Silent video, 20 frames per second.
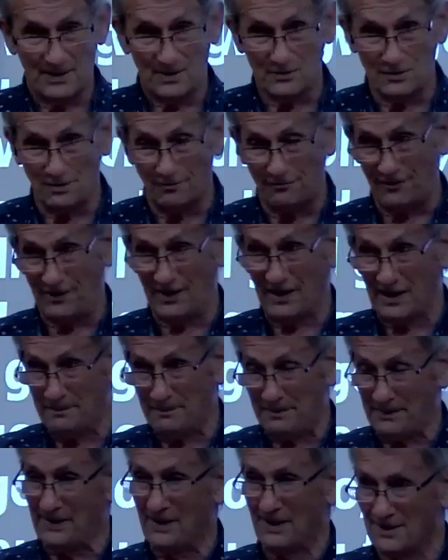
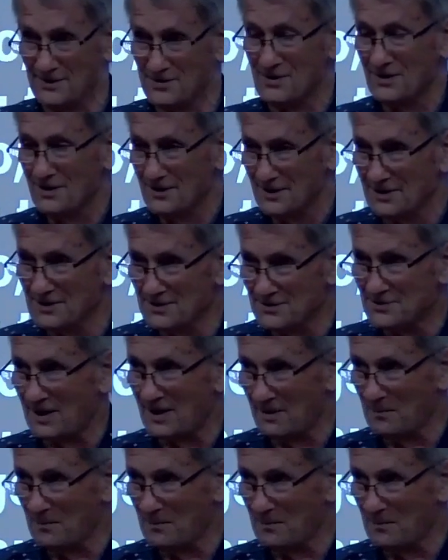developing us in some